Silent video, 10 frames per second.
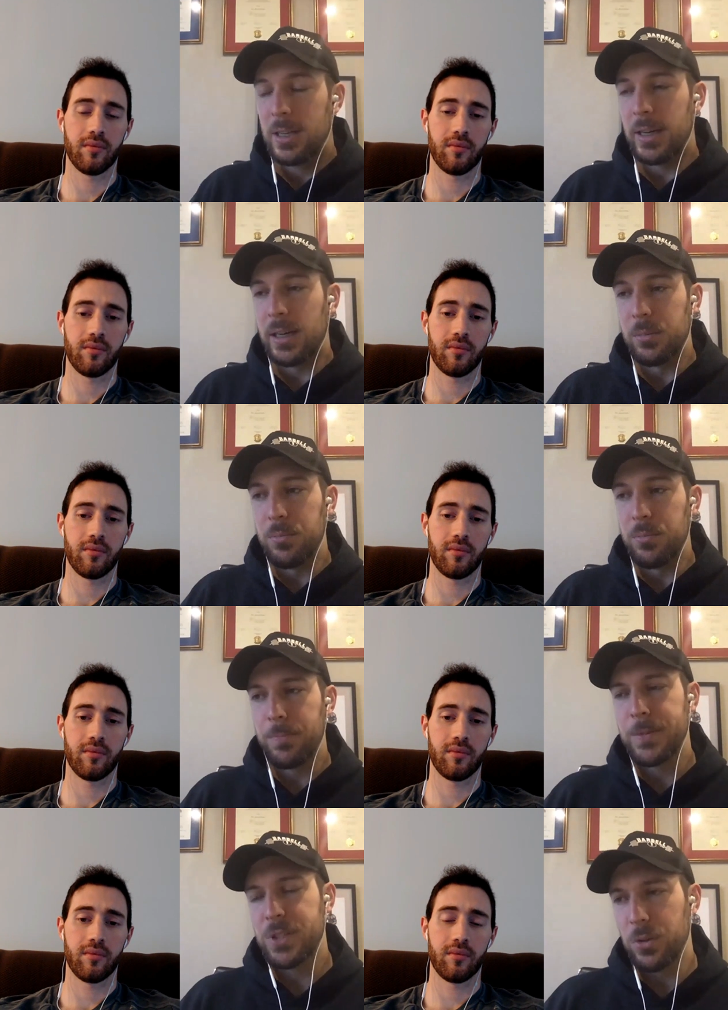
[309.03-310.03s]

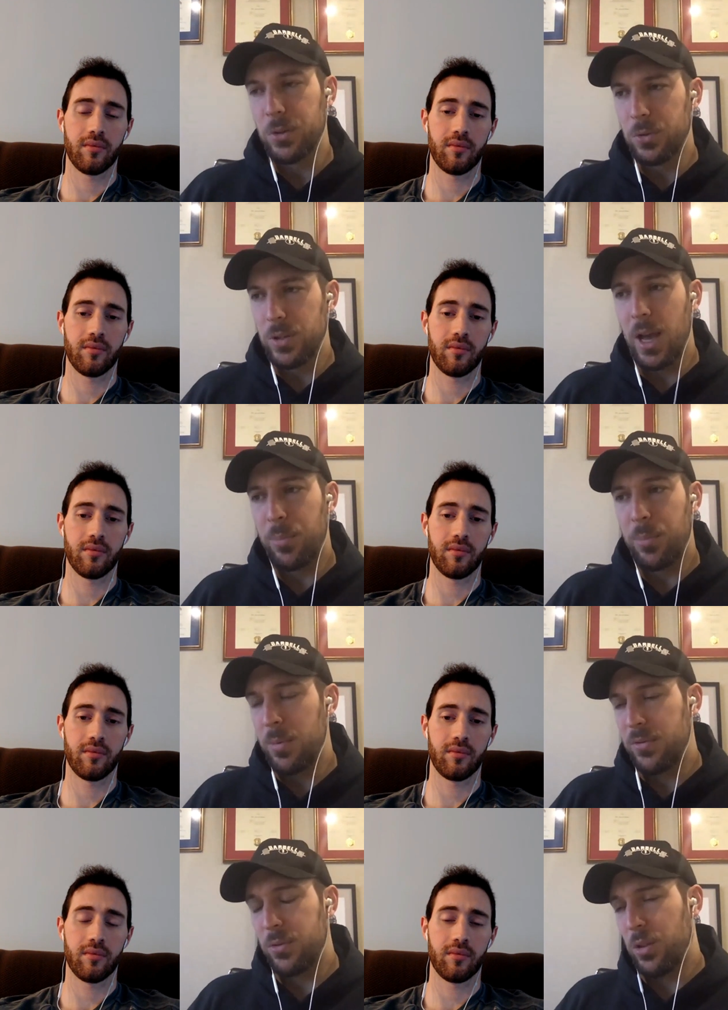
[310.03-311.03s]
Speaker 1: Um, so yeah, I
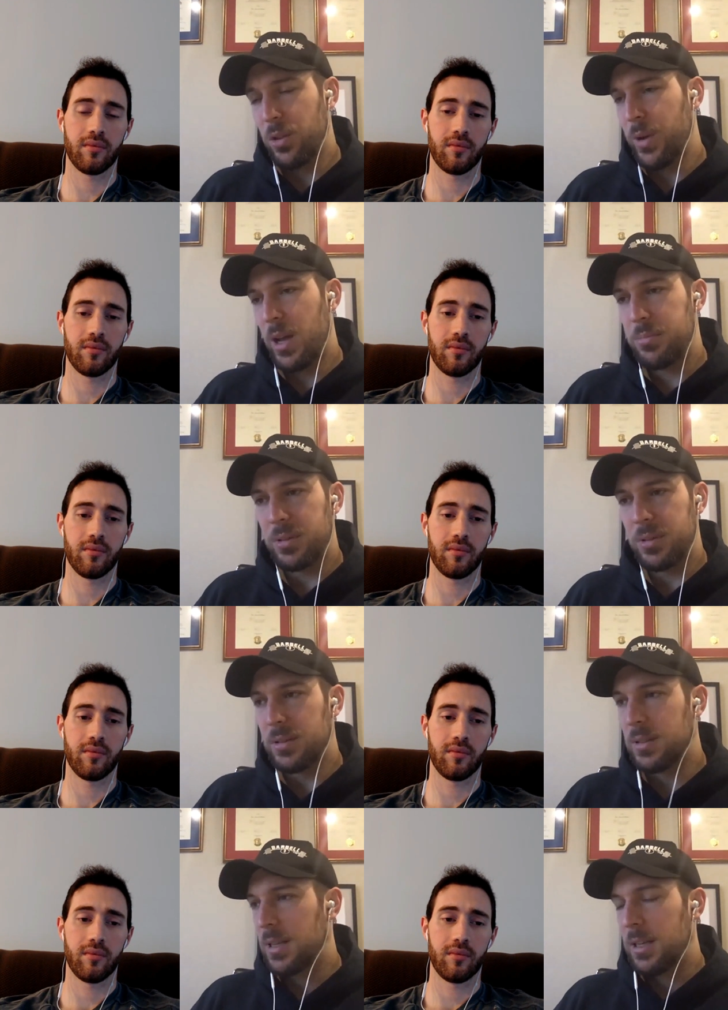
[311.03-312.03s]
brought my food all the way up,
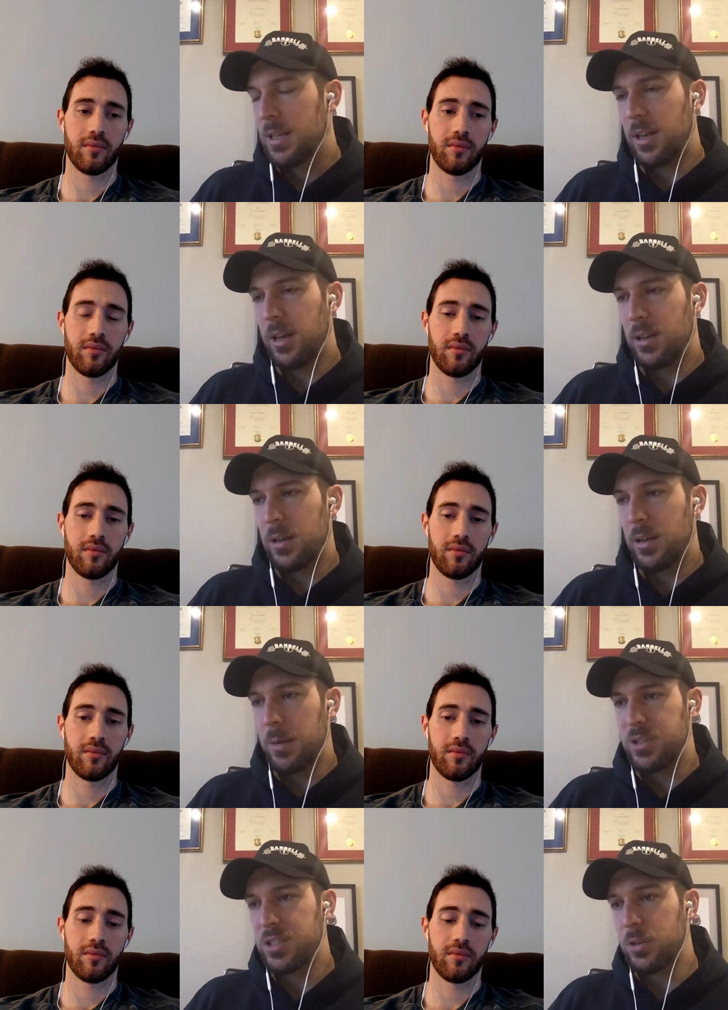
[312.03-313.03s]
and uh,
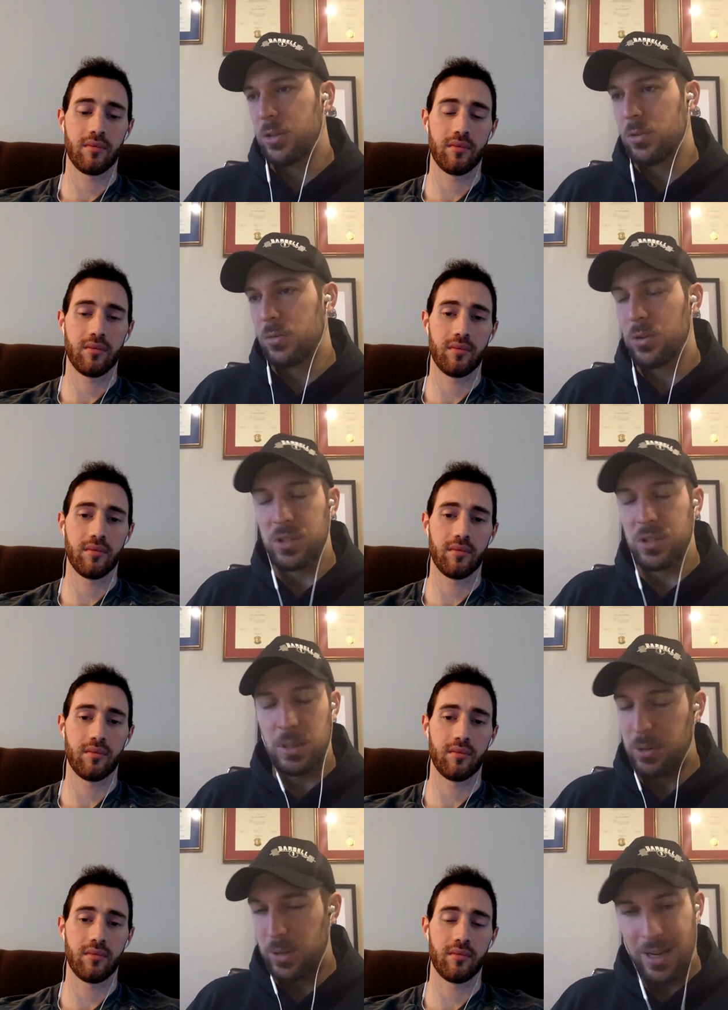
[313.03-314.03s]
I was still couldn't
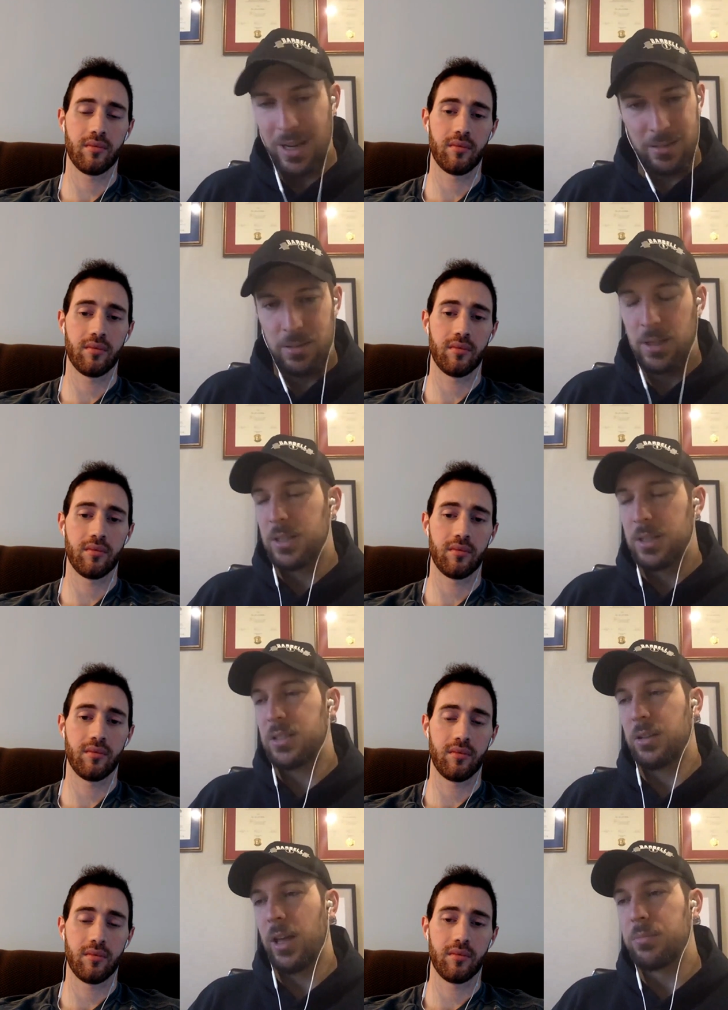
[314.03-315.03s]
sleep through the night.
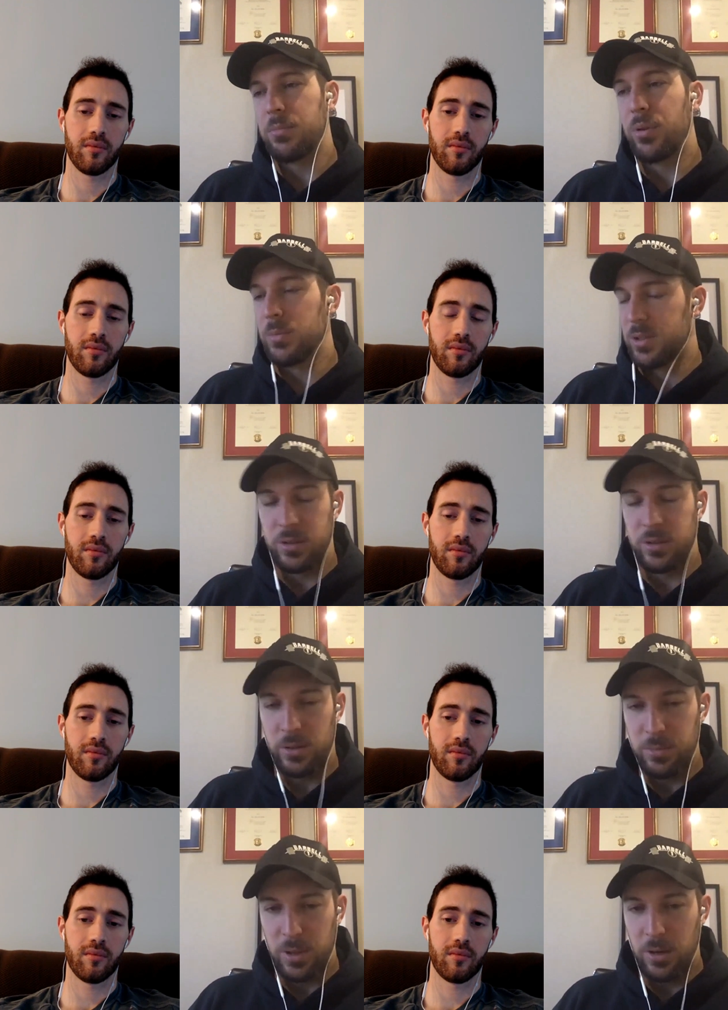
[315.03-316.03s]
Still had pretty much
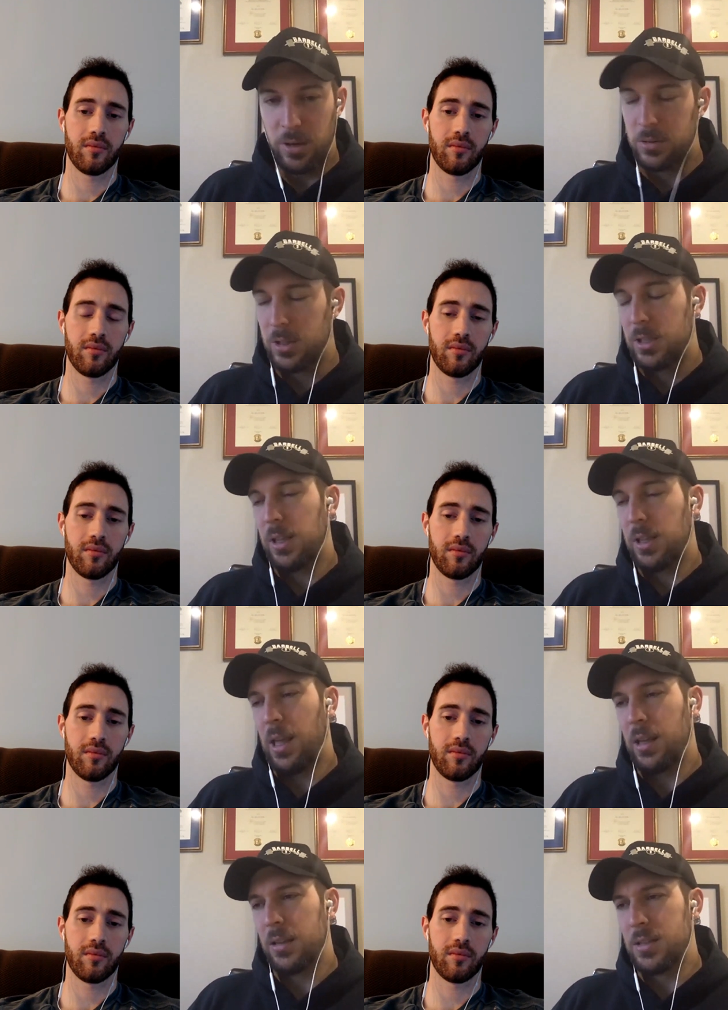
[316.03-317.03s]
no libido,
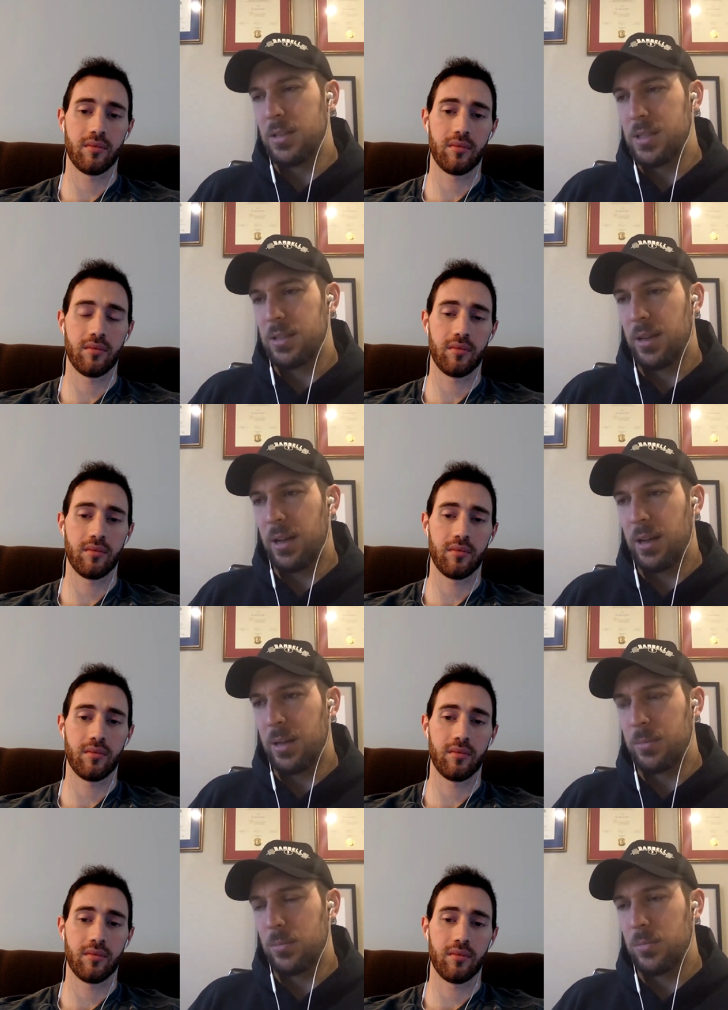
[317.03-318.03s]
and
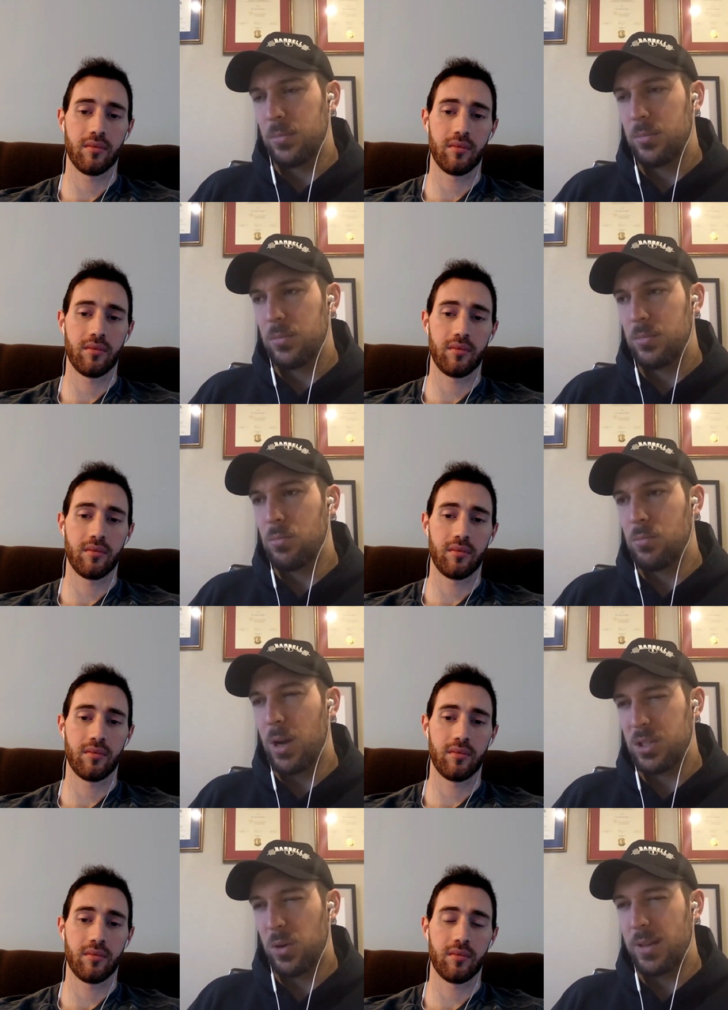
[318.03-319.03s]
um, my